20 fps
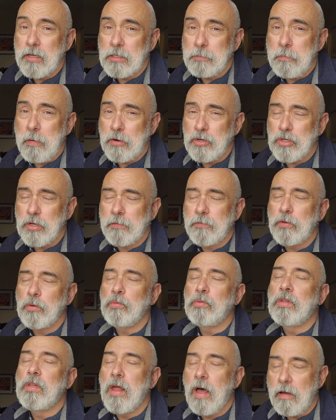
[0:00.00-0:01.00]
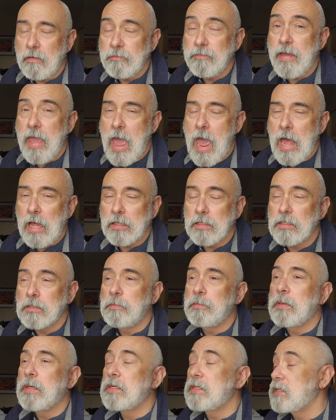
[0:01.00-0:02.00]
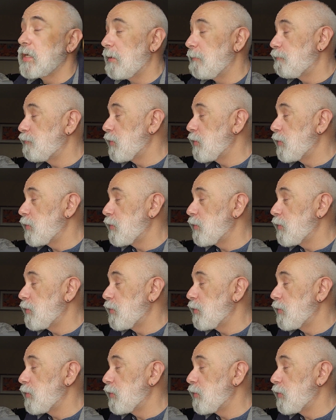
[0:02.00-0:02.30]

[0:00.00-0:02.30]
especially if you love cats. But